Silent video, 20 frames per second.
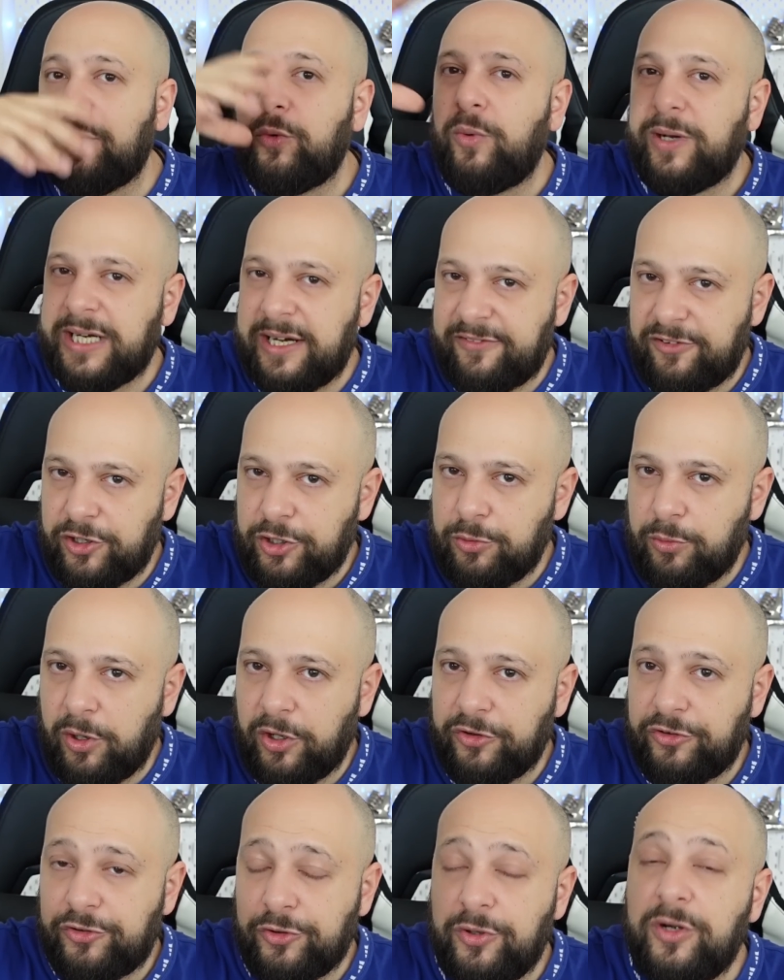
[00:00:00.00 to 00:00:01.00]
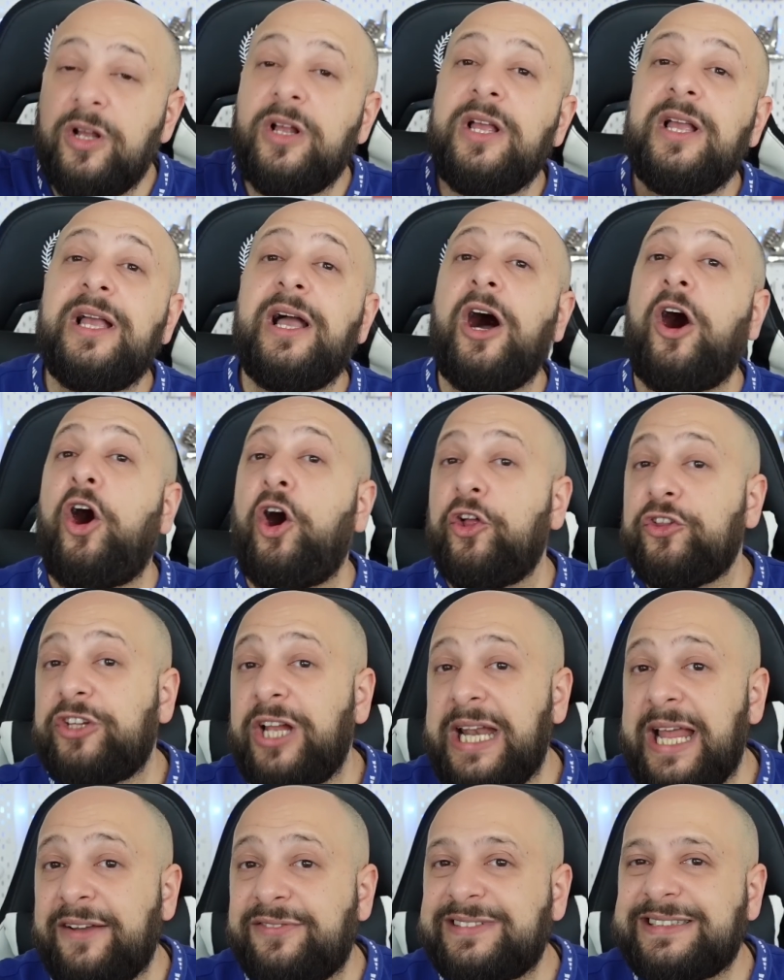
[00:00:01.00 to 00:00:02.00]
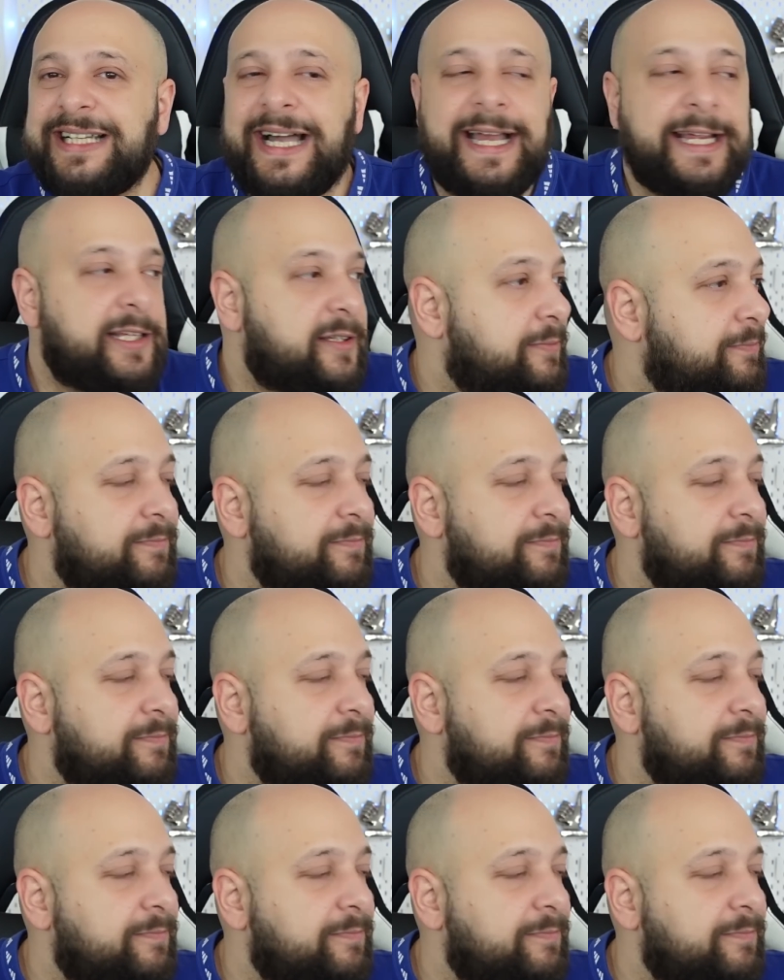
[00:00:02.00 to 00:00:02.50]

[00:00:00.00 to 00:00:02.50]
whatever you want to. On the left side,